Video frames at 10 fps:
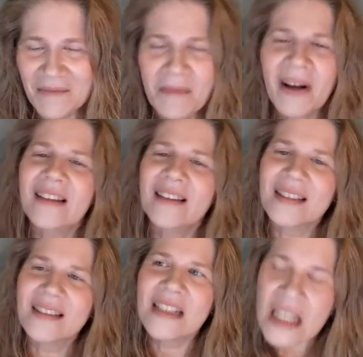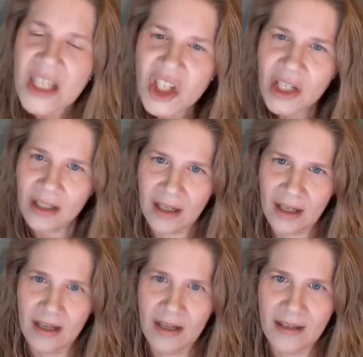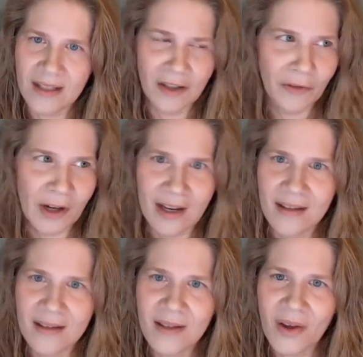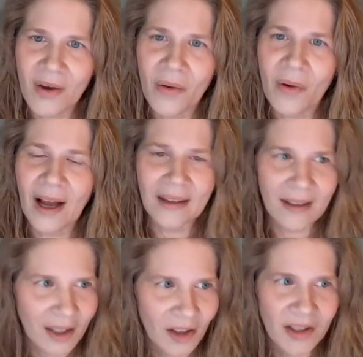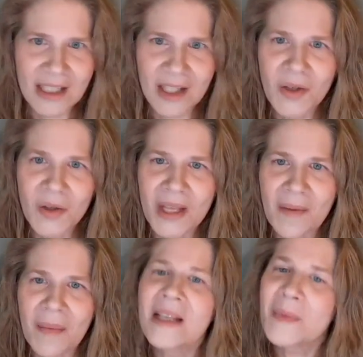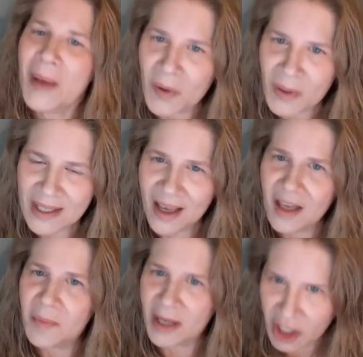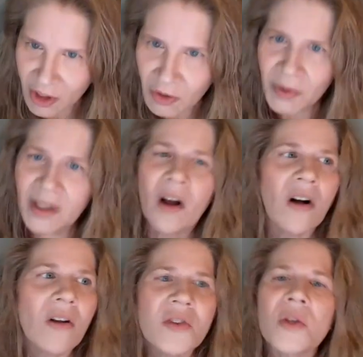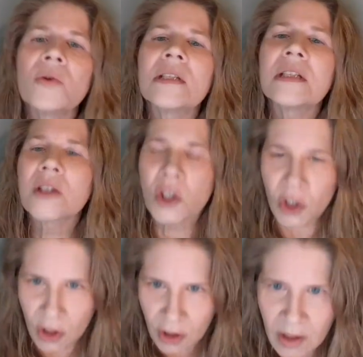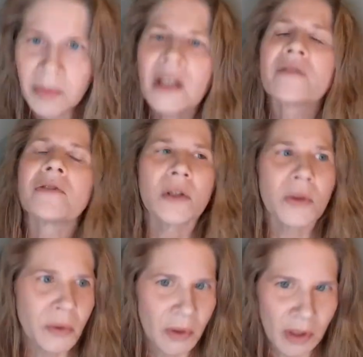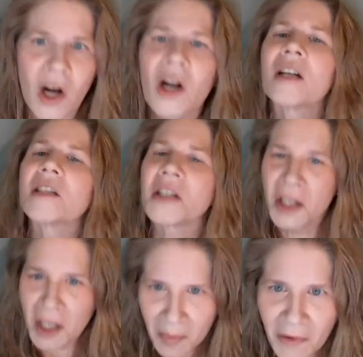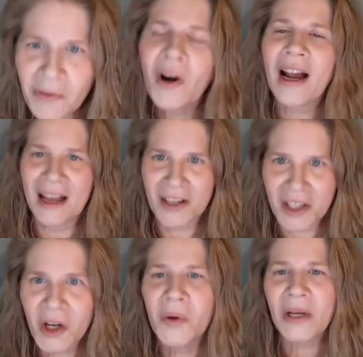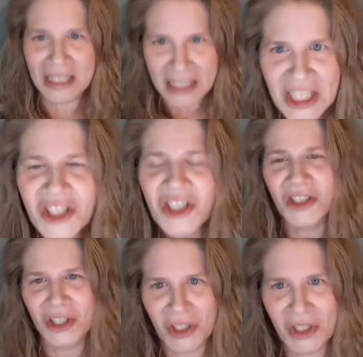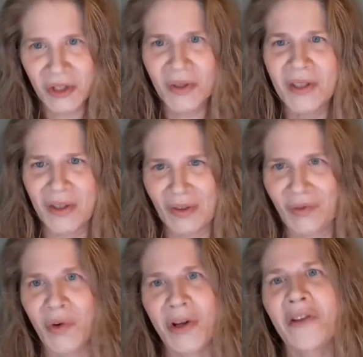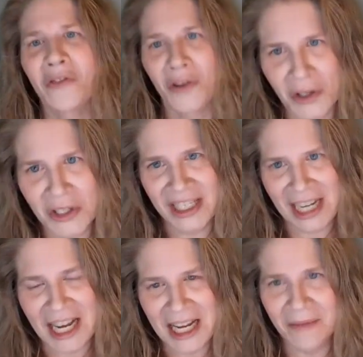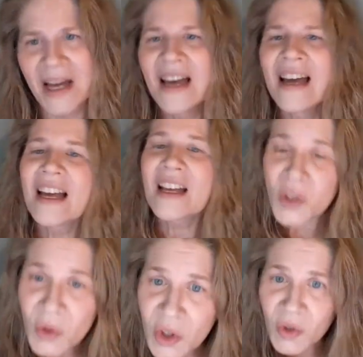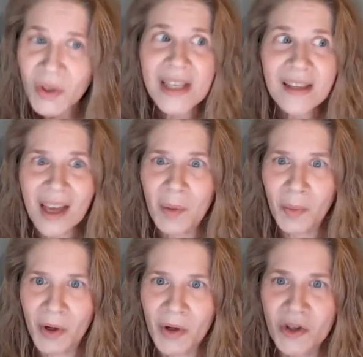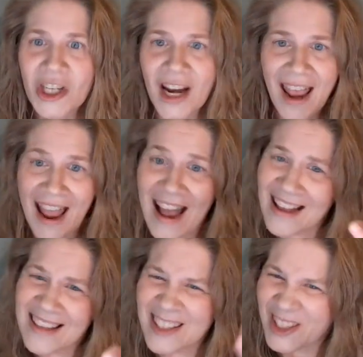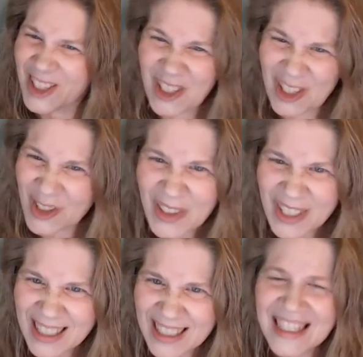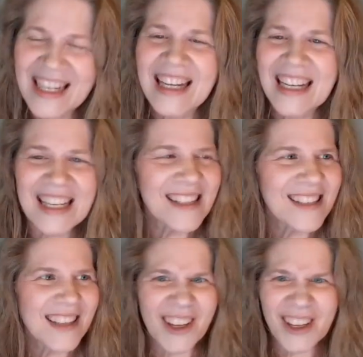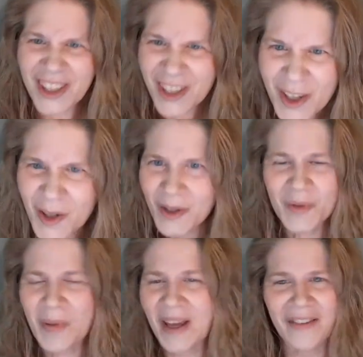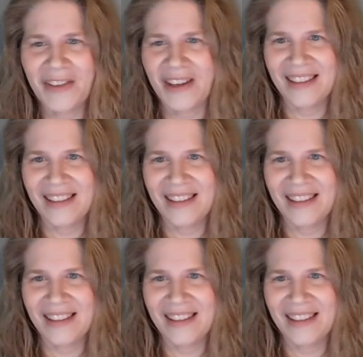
But teaching it is different. And so I can guarantee you that my spouse and my children also did learn the blood flow through the heart before I had to go and teach it to students for the first time. And so using that approach as a student is a huge benefit.